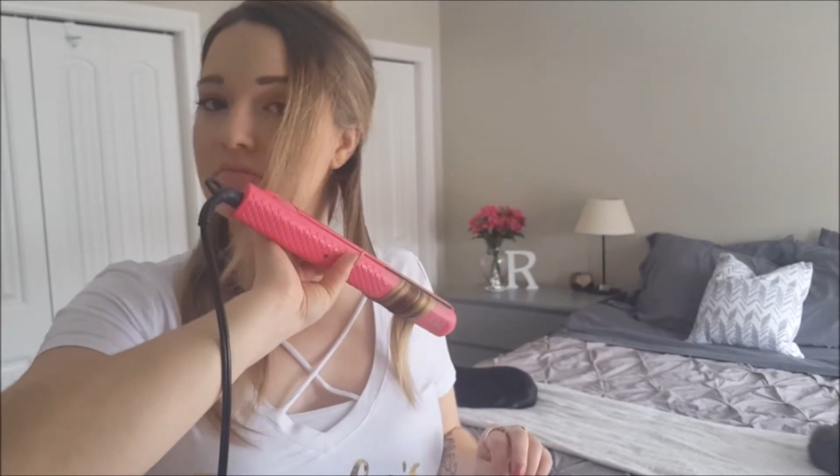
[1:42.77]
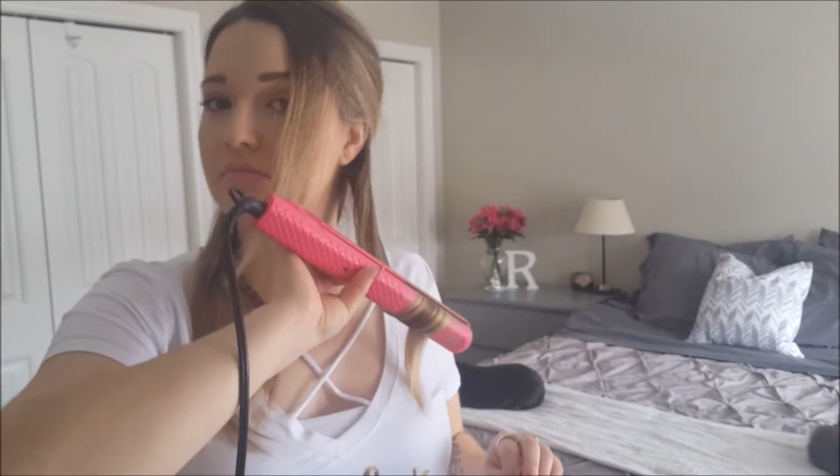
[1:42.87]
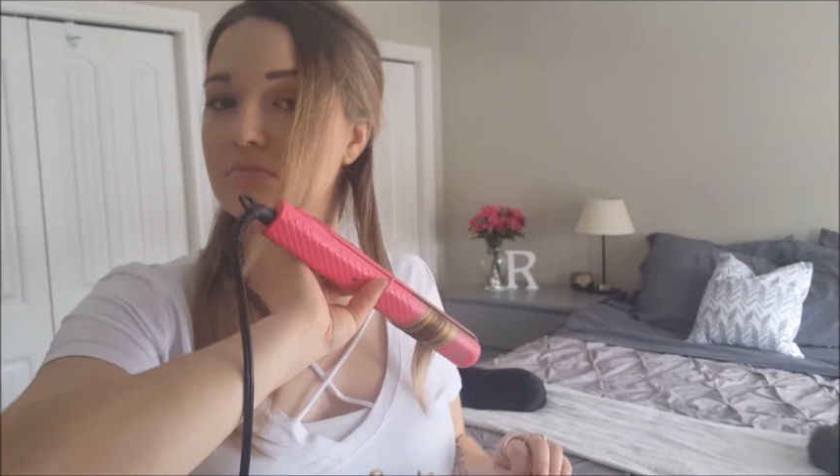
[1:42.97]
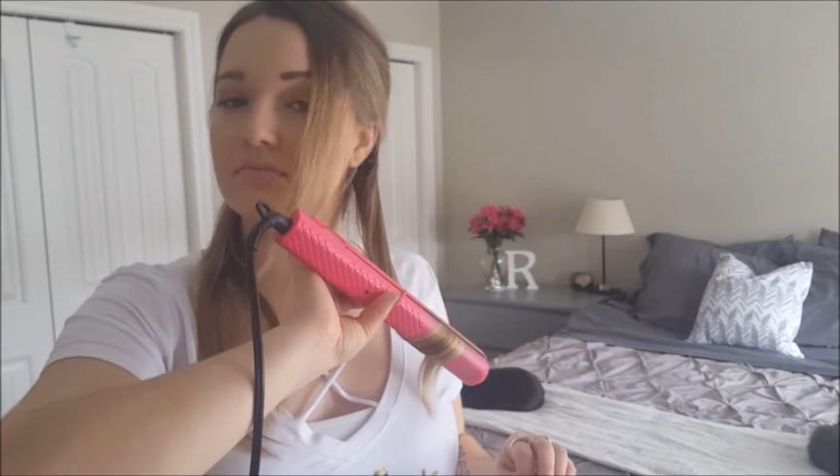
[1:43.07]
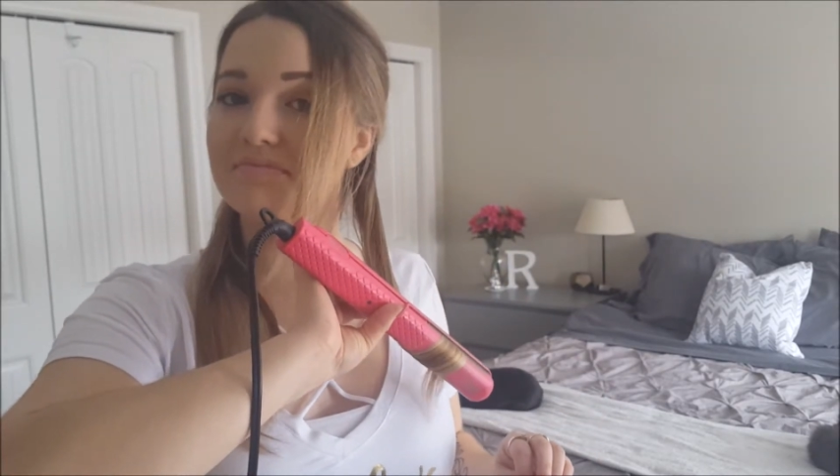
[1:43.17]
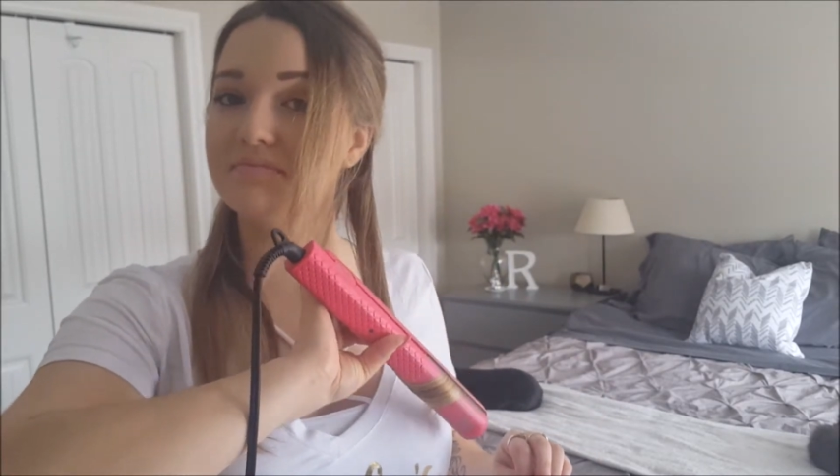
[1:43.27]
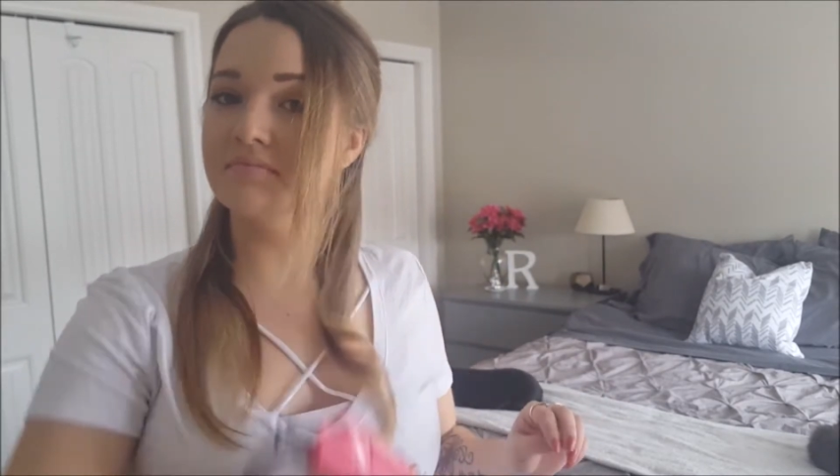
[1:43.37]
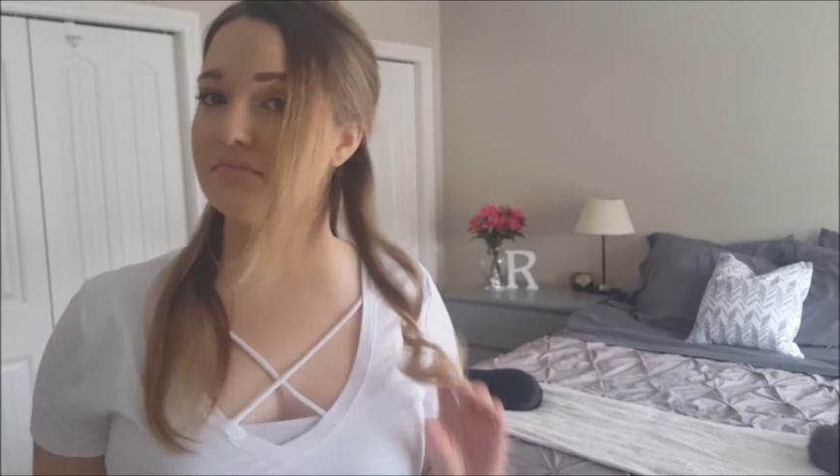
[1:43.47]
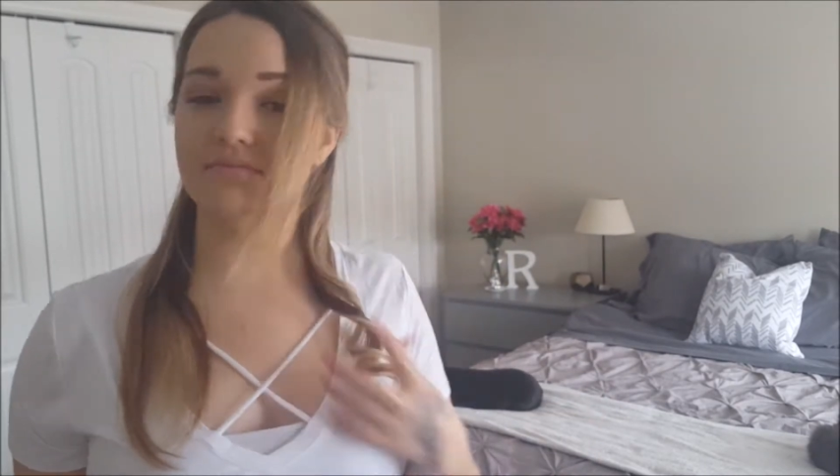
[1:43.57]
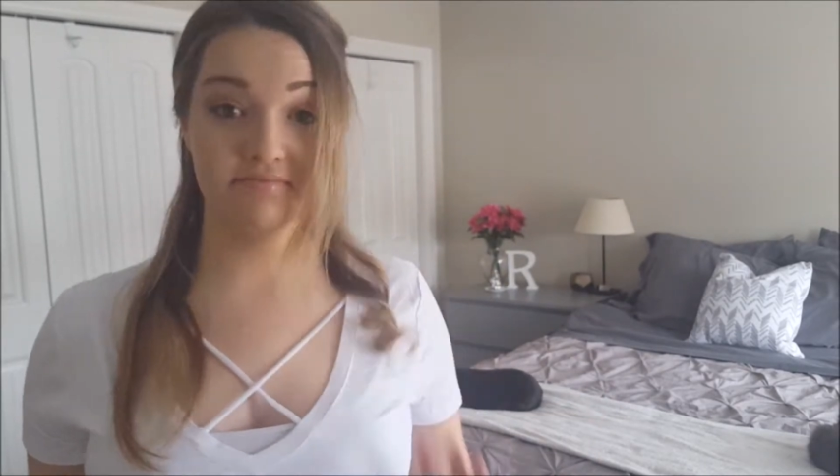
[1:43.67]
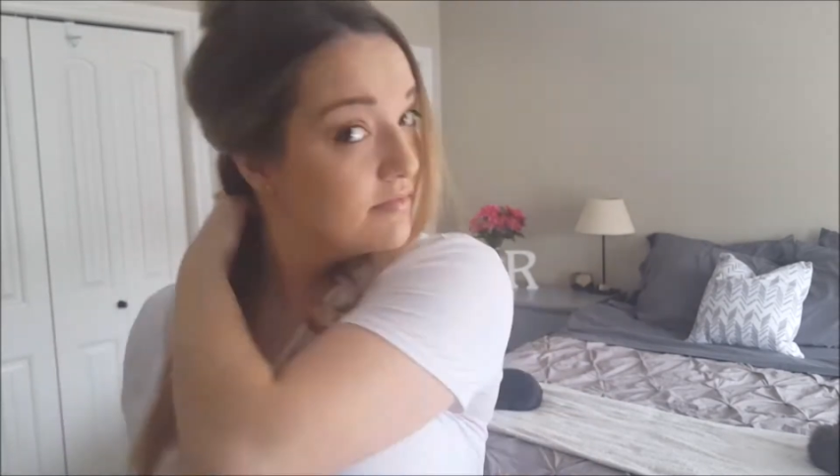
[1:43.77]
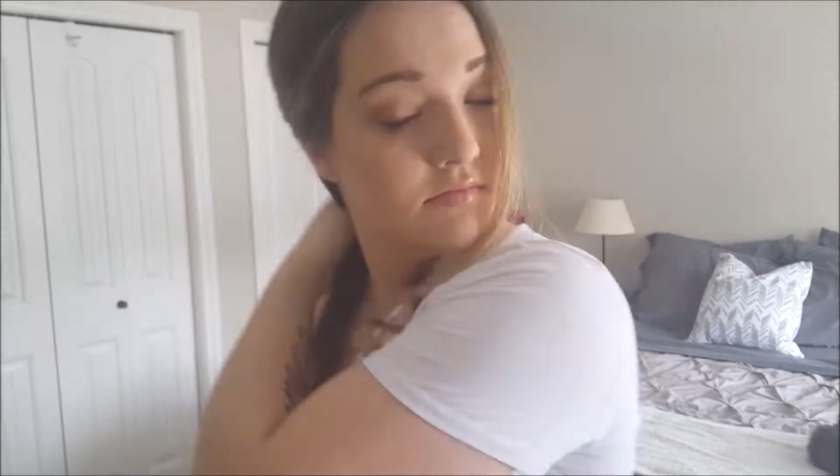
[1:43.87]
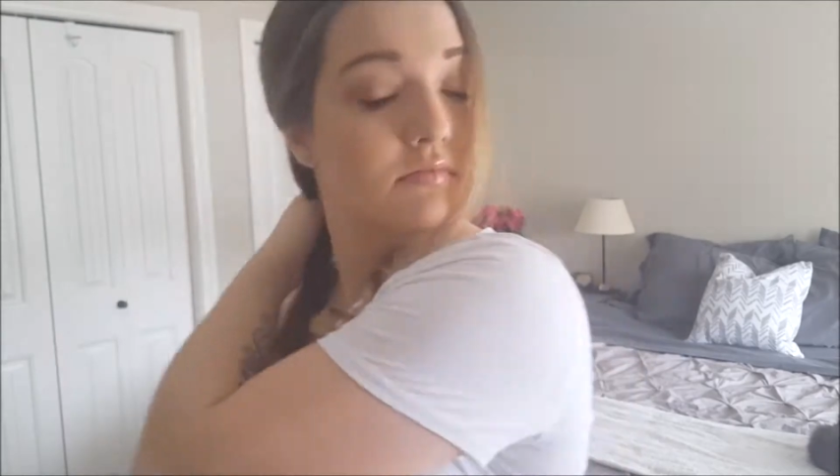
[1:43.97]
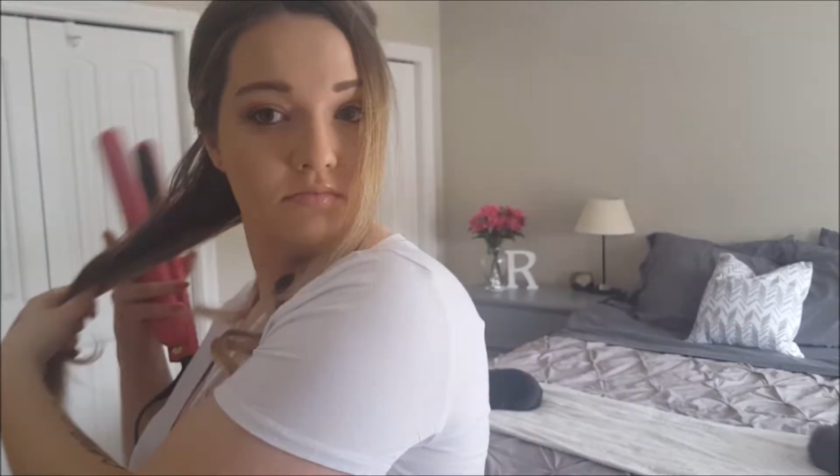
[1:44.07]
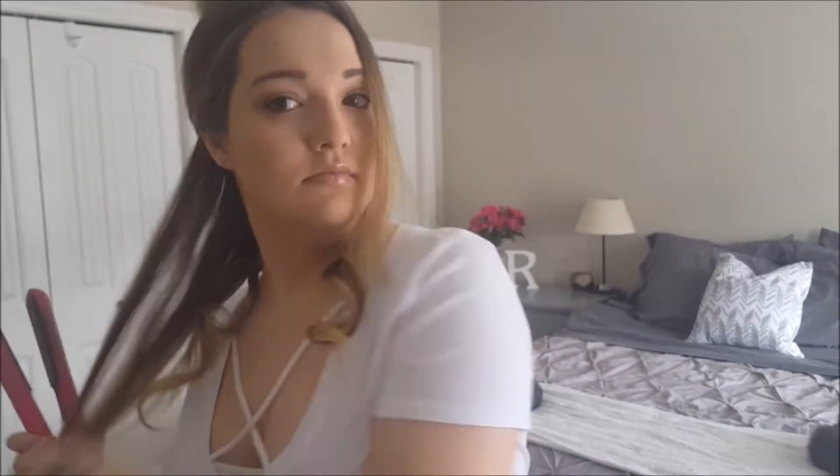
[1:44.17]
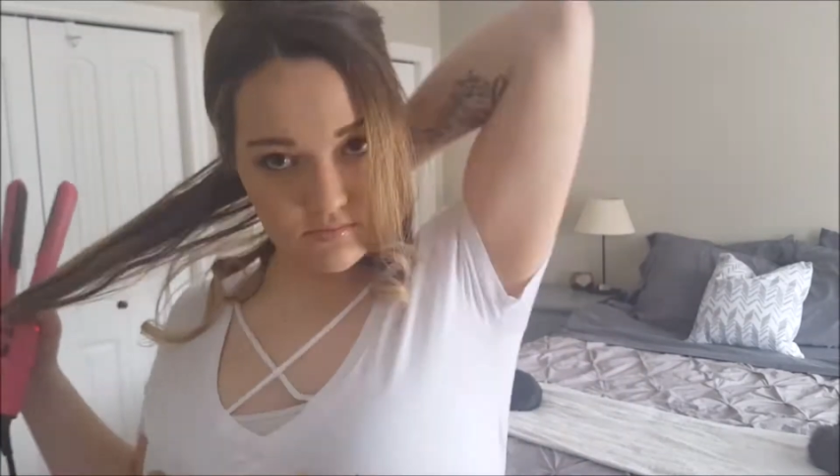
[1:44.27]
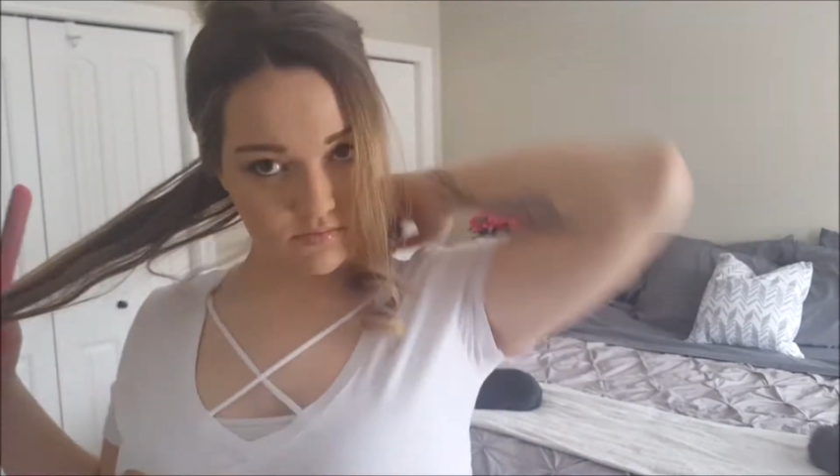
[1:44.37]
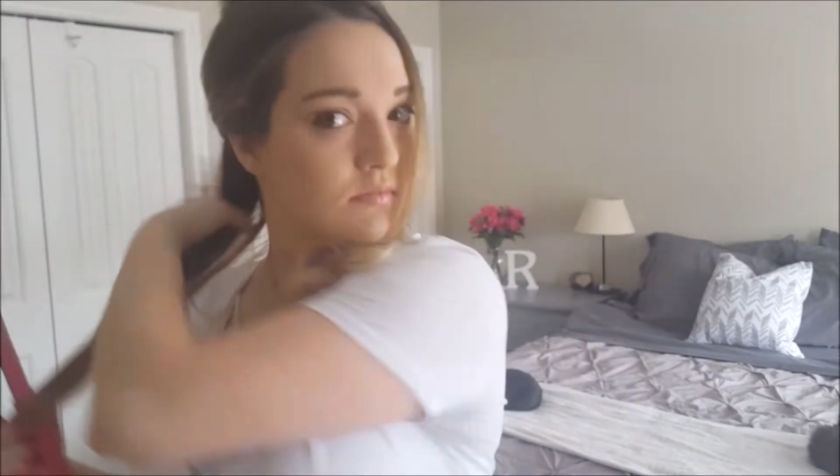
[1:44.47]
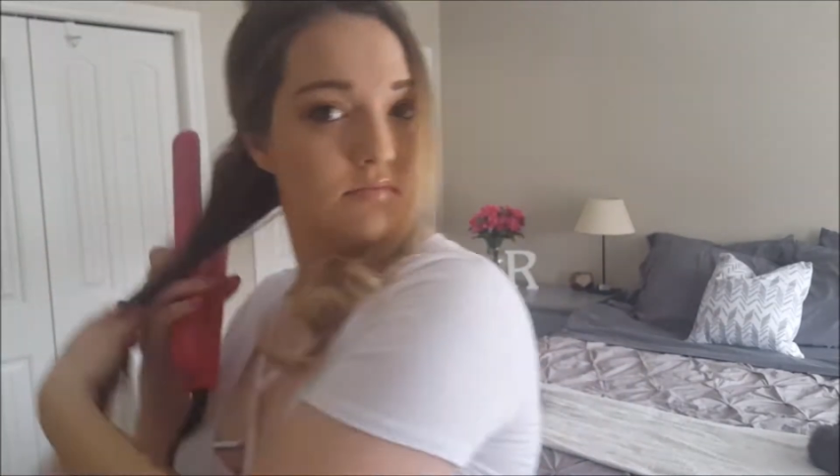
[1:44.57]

for the entirety of the hair.